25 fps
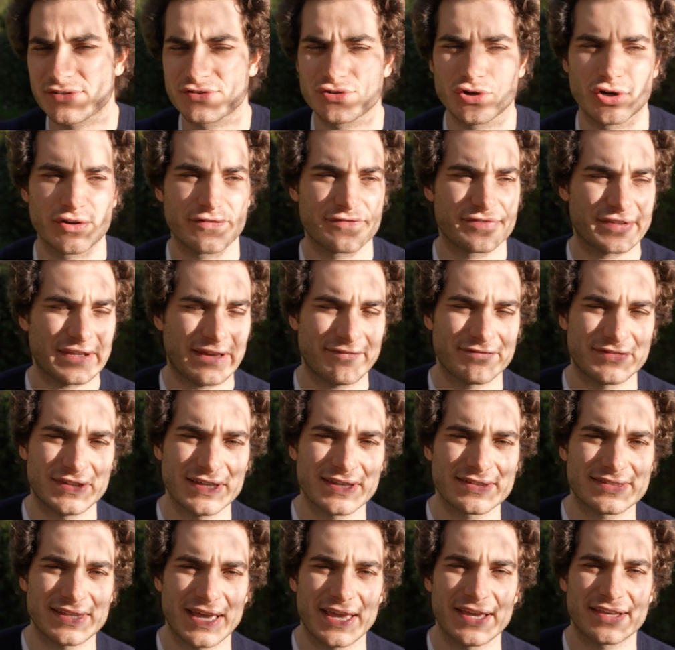so if
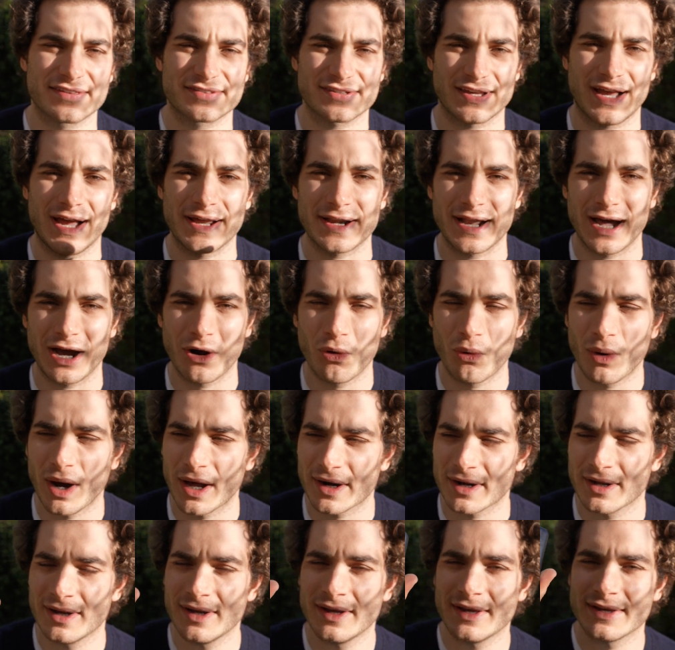something takes an
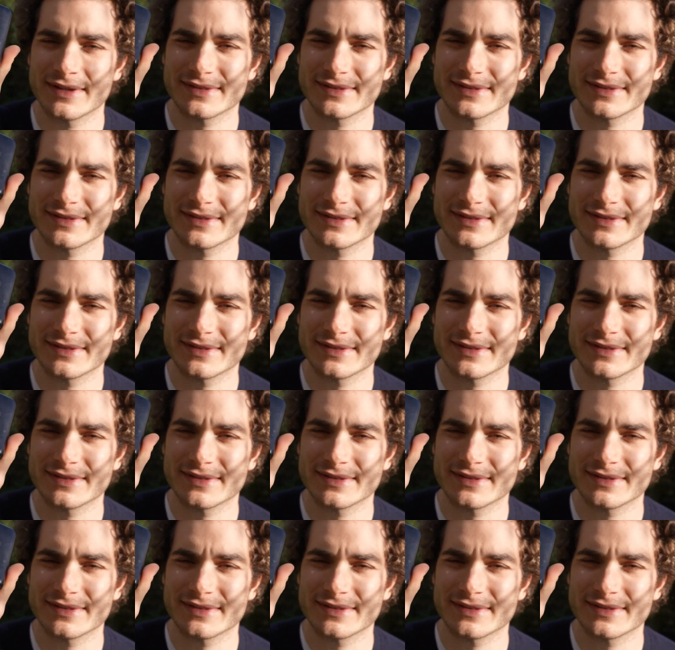hour,